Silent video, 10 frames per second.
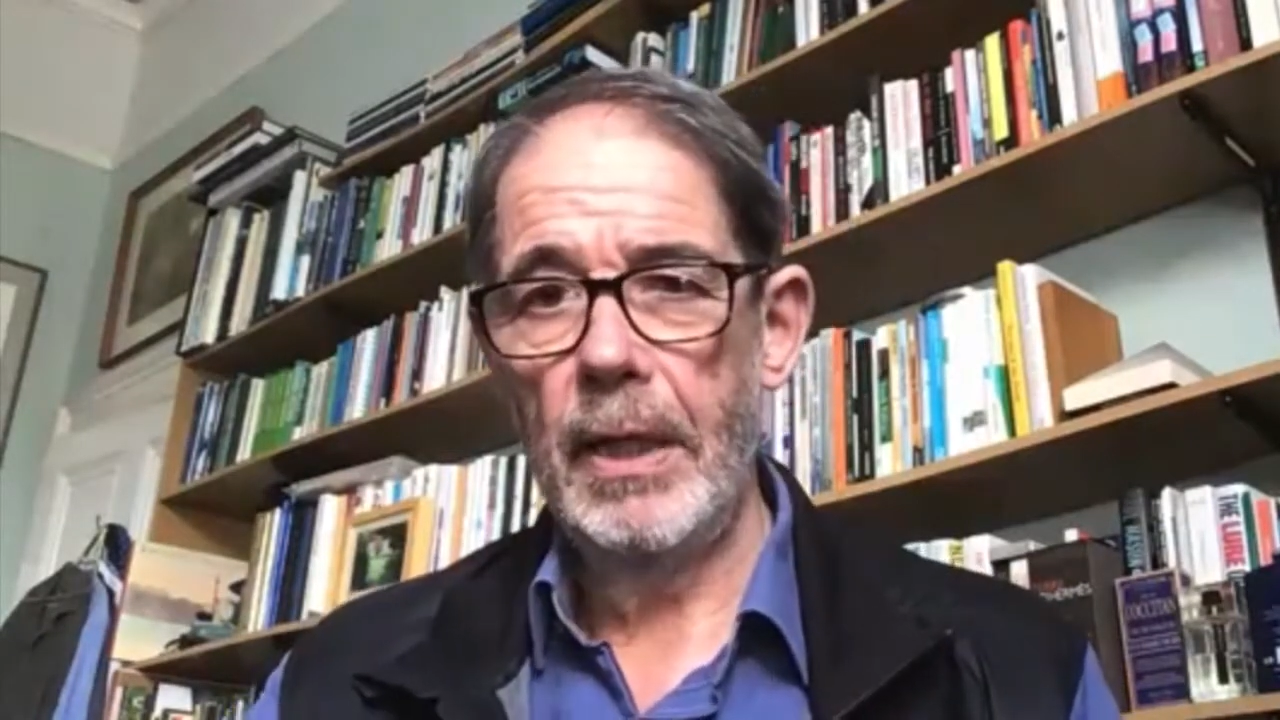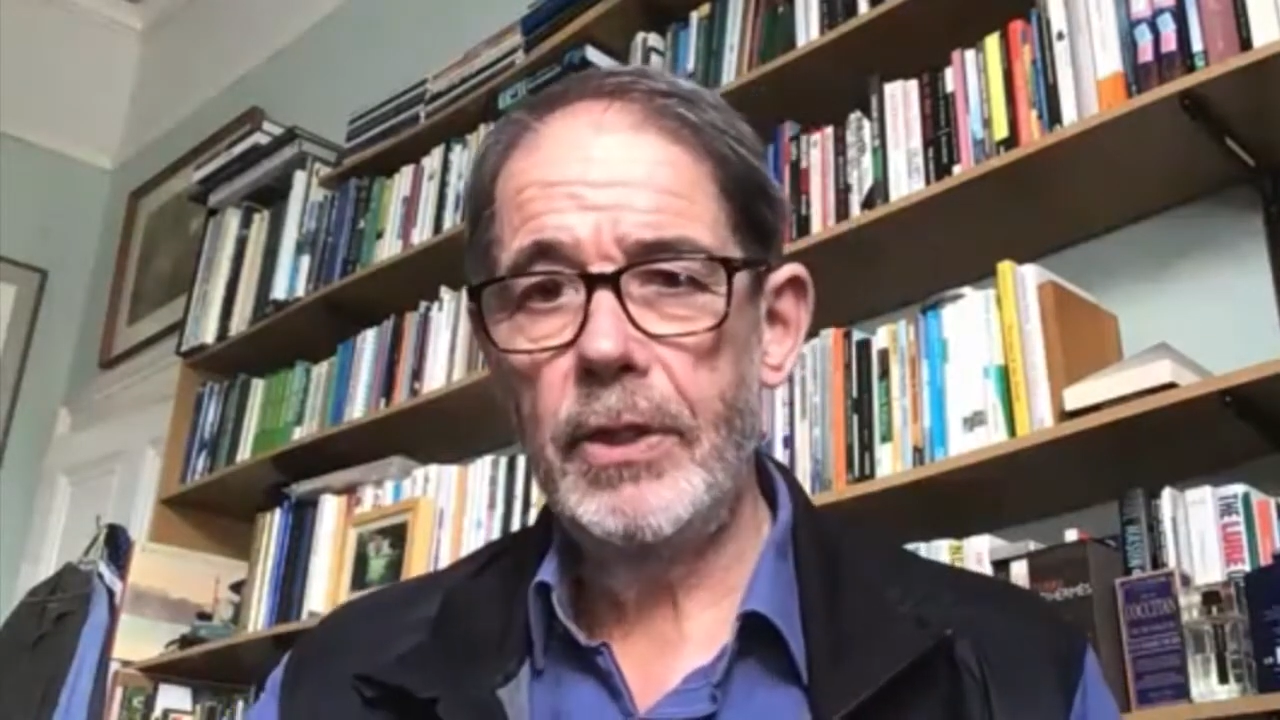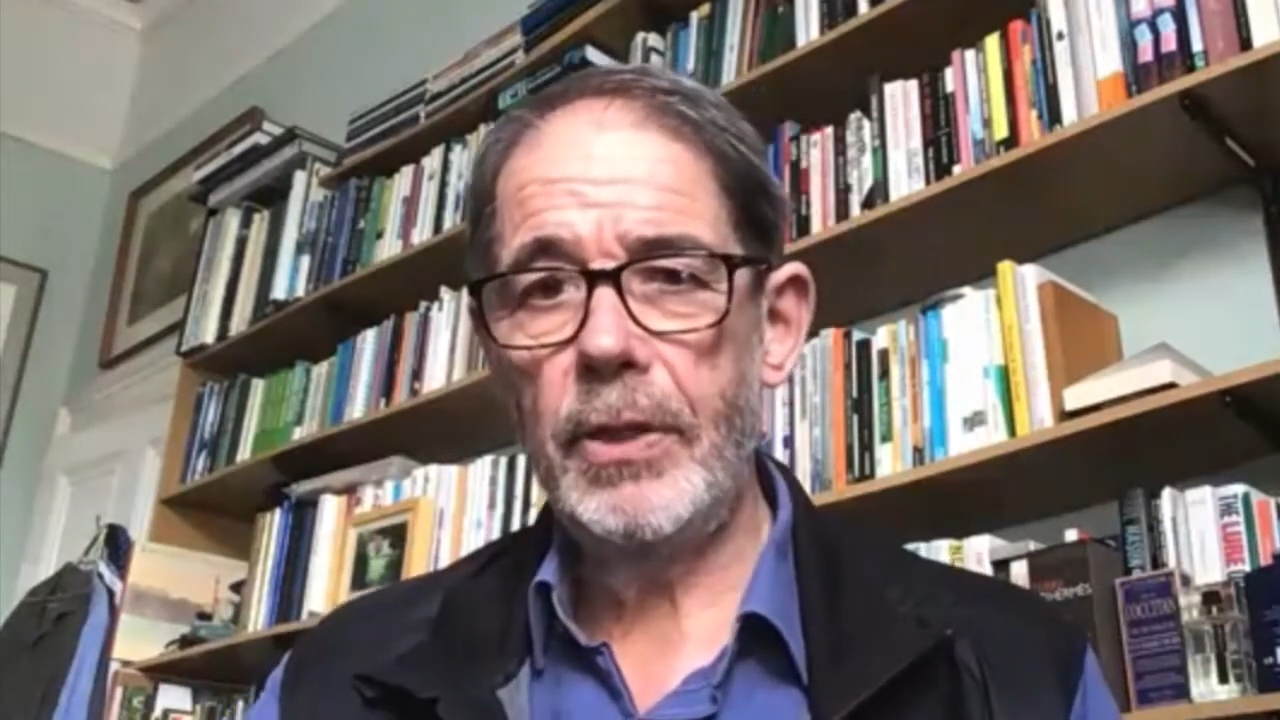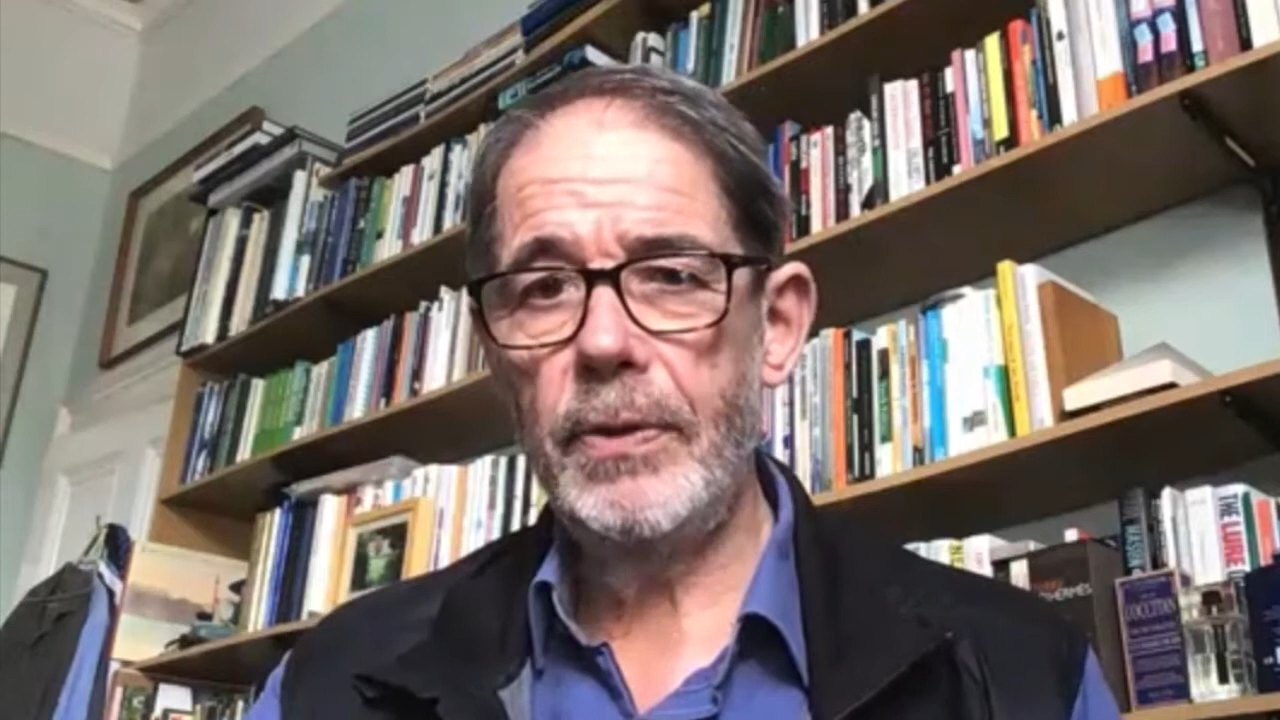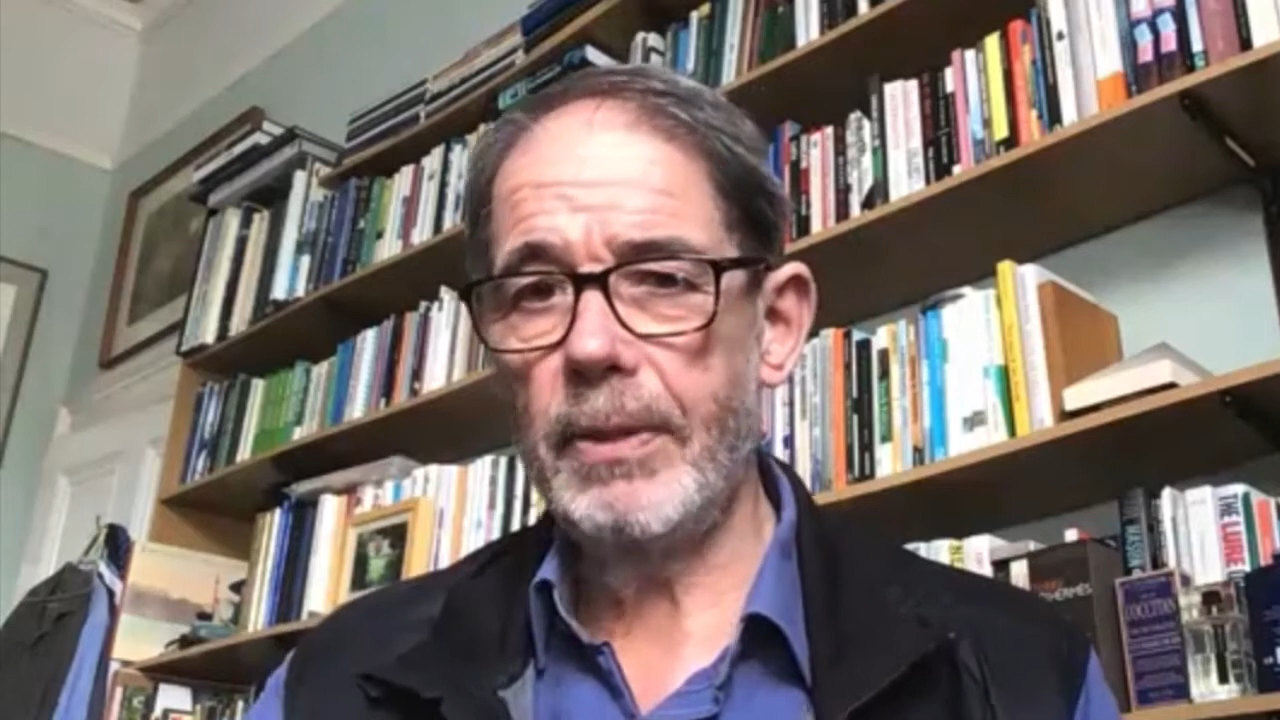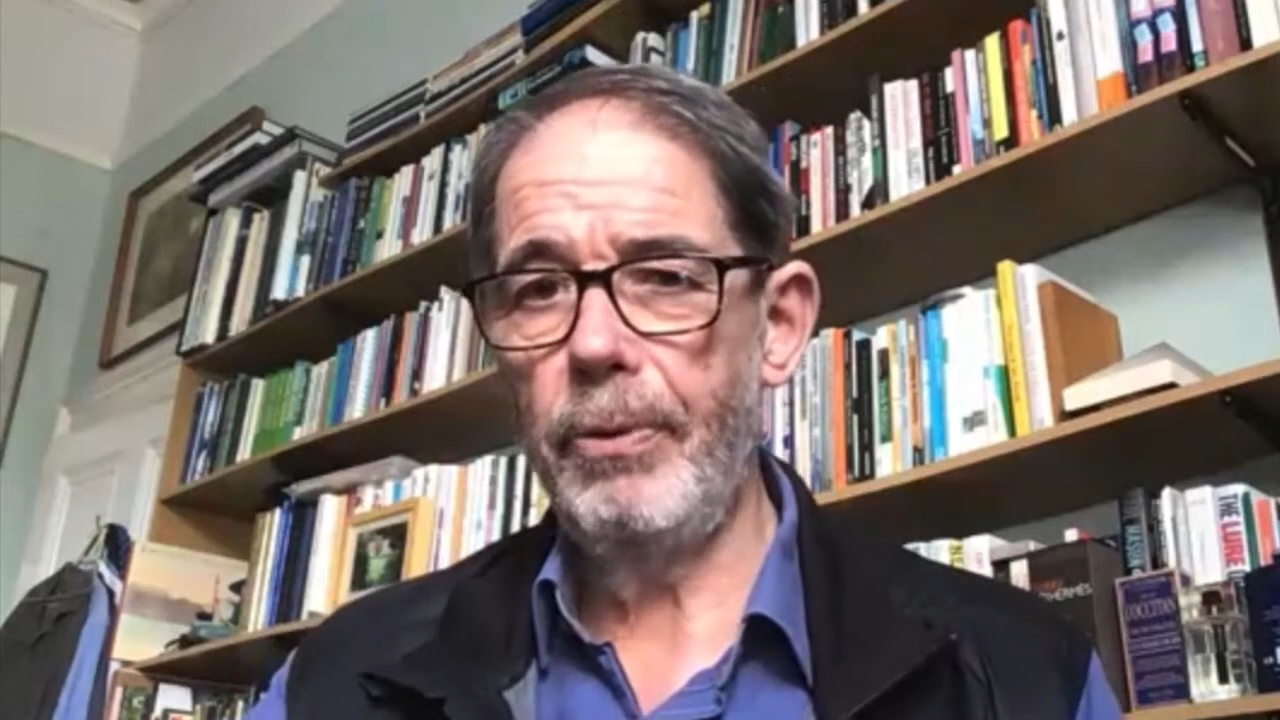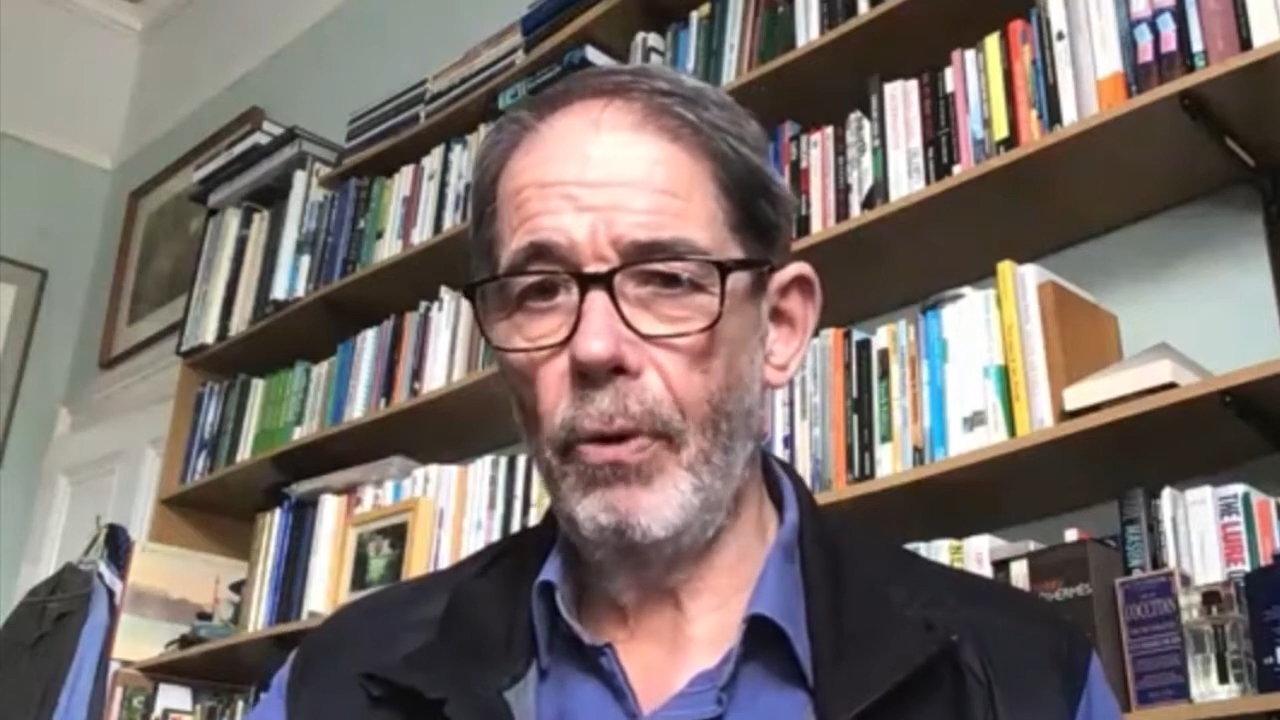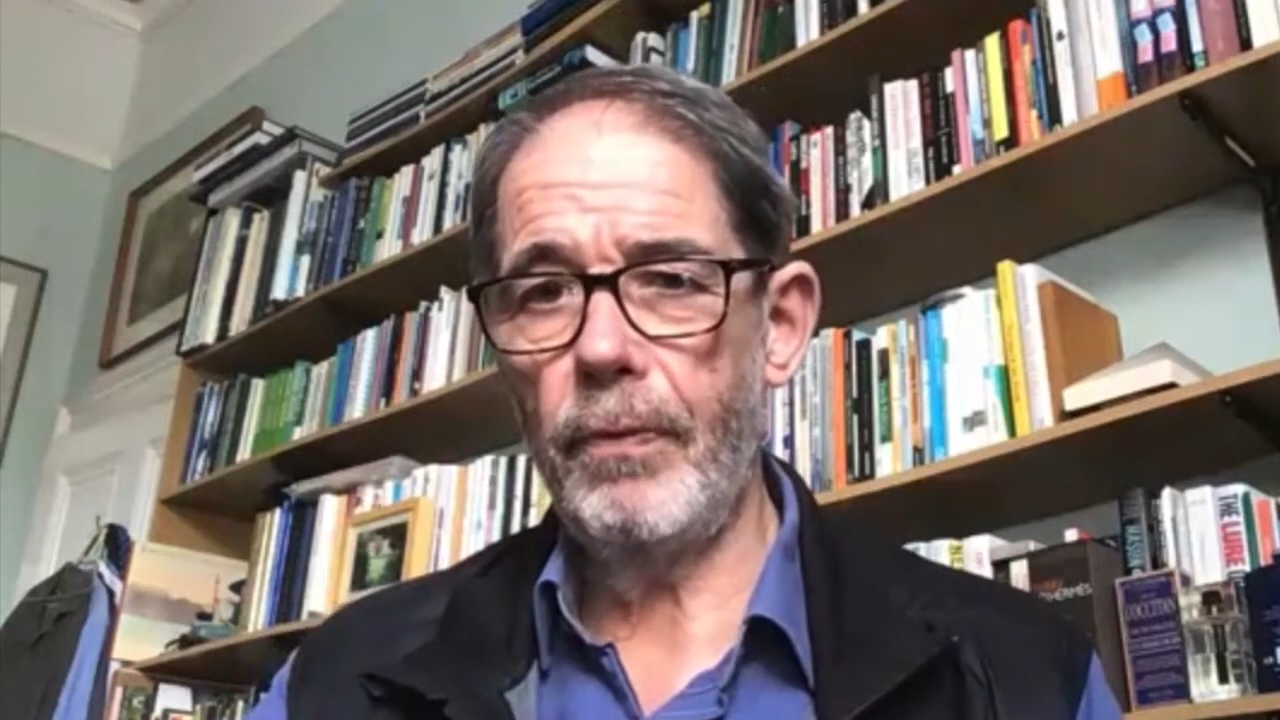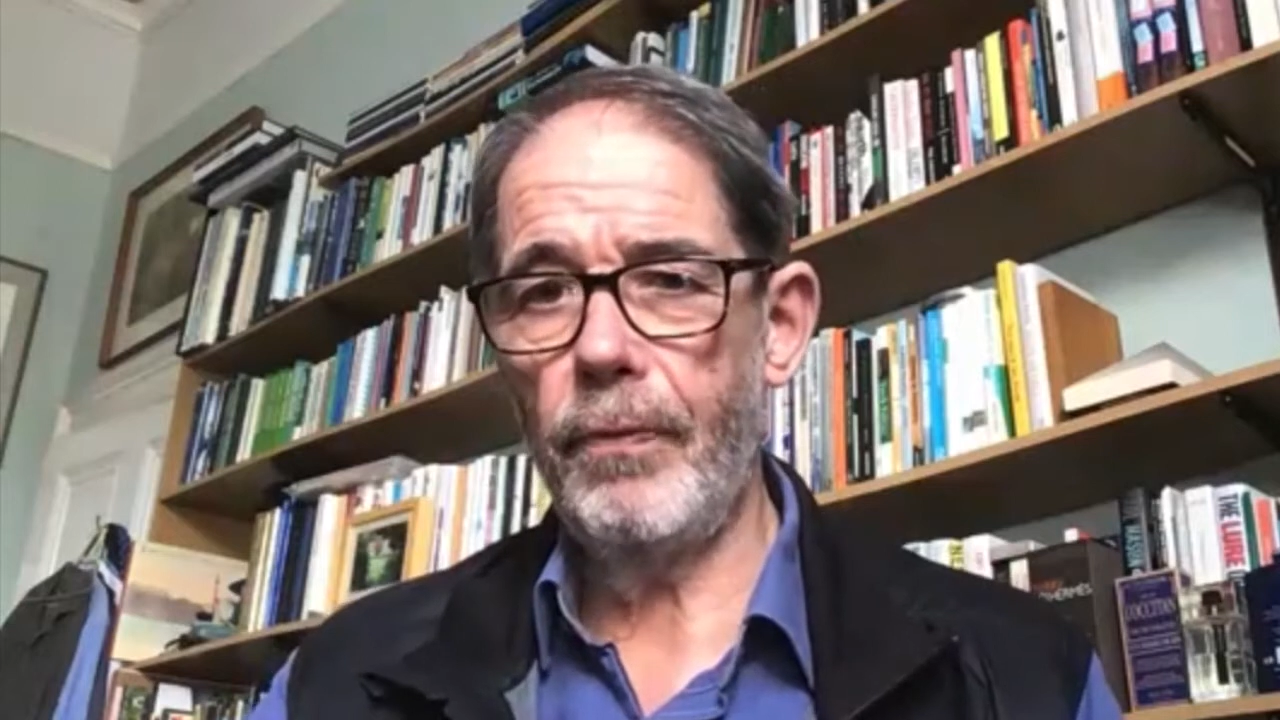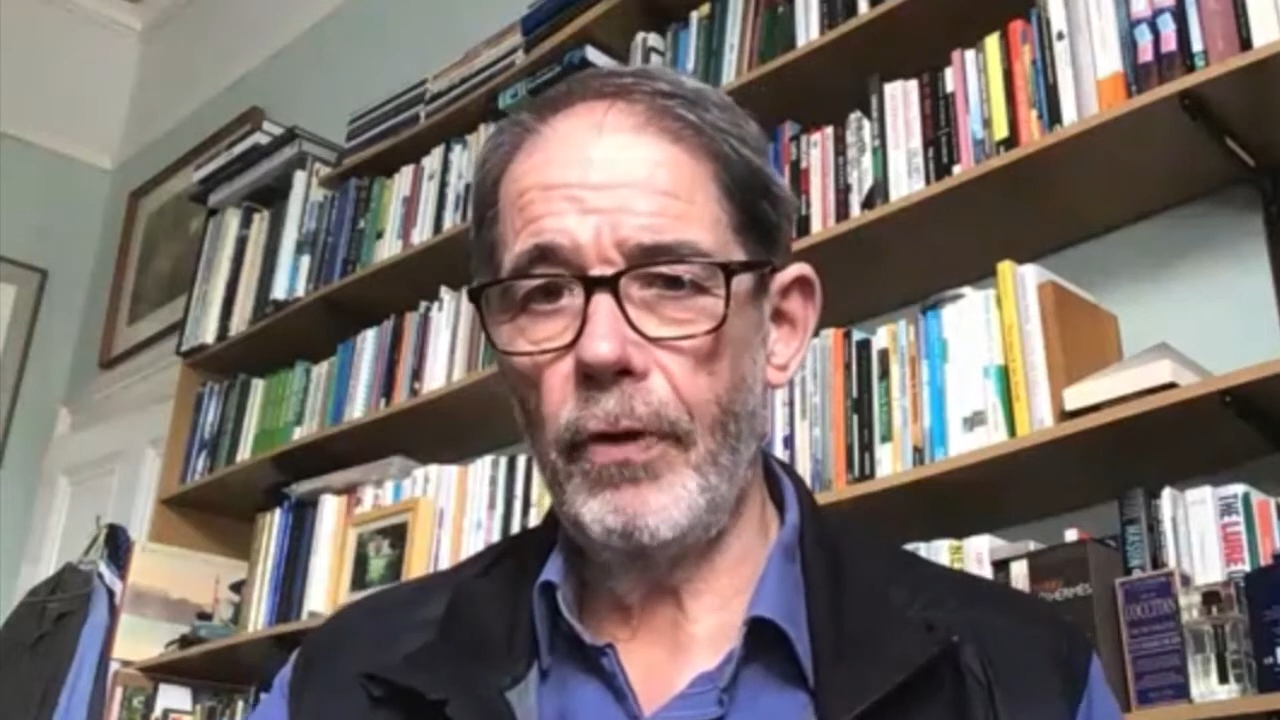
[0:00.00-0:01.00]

to support